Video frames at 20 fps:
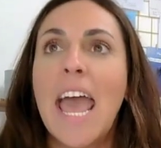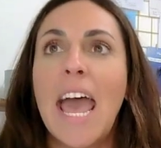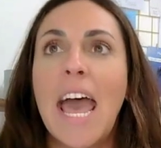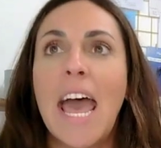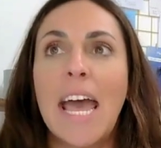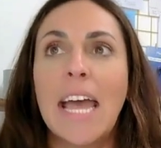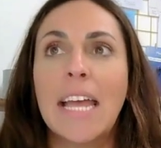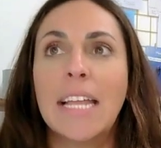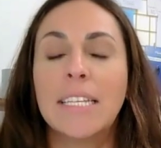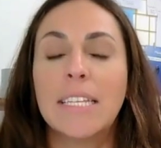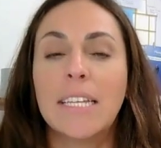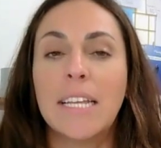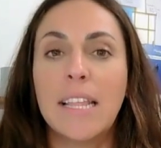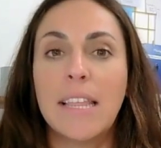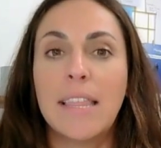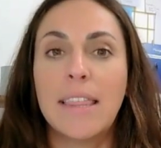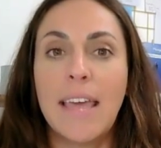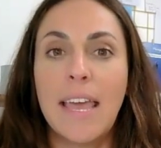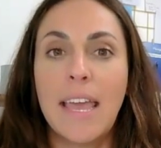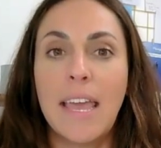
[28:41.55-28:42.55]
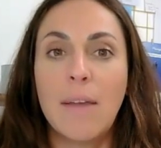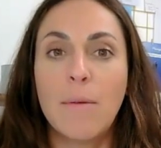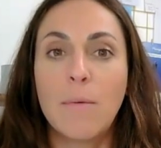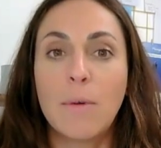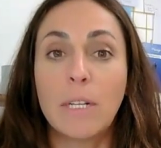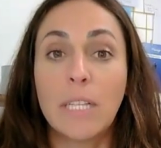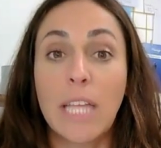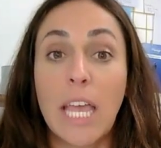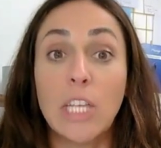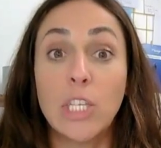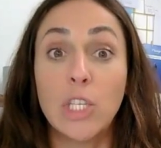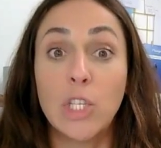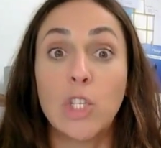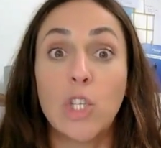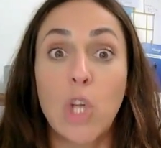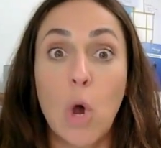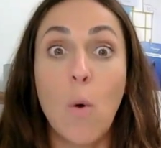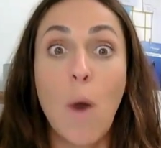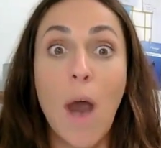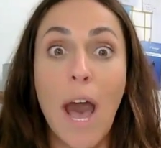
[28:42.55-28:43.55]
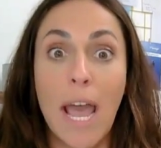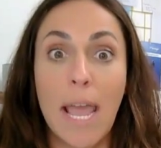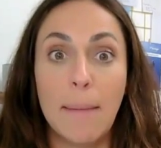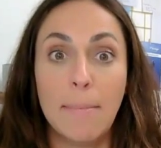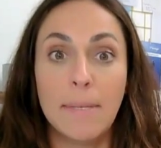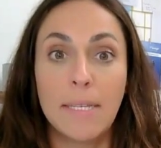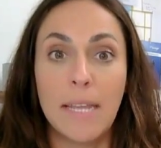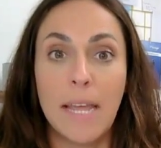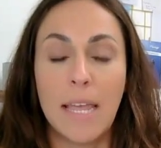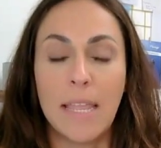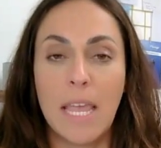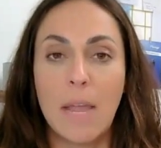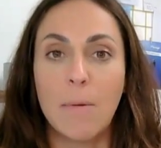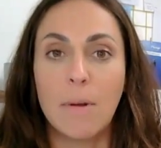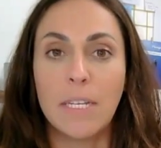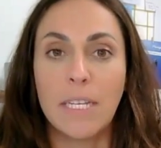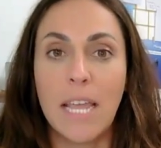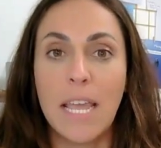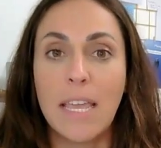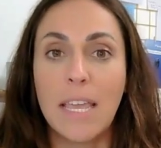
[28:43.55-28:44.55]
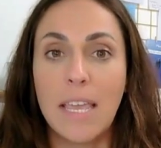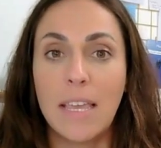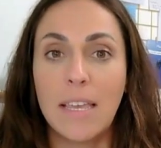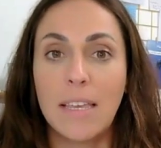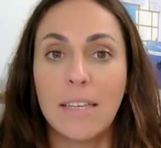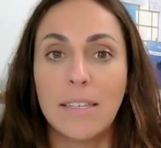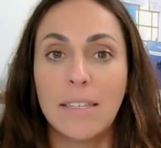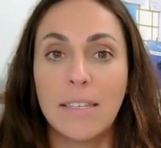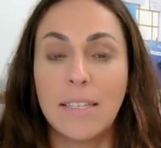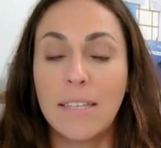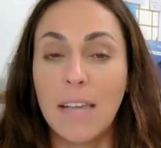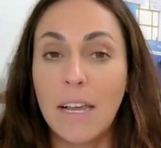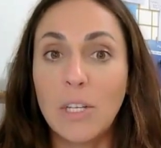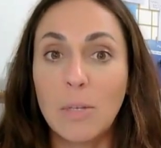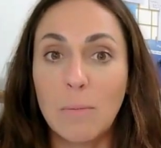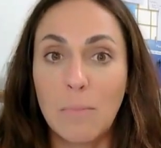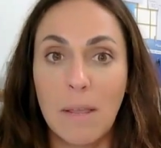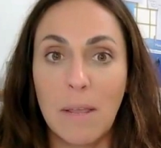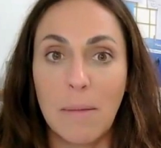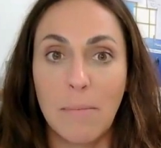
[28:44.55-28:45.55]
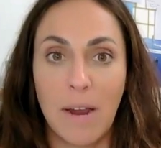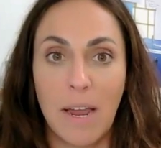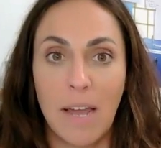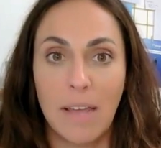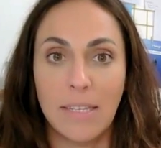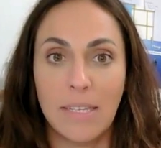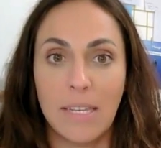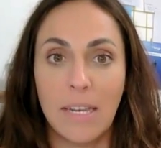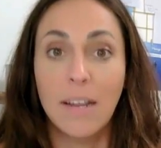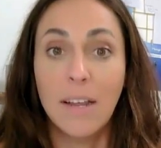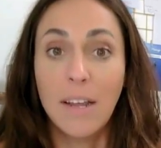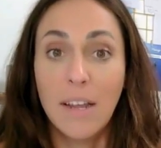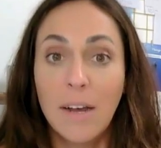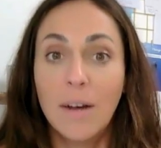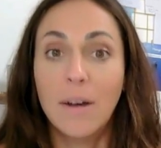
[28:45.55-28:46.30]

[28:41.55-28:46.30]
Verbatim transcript: And they were like so hyped and they were taking such big breaths and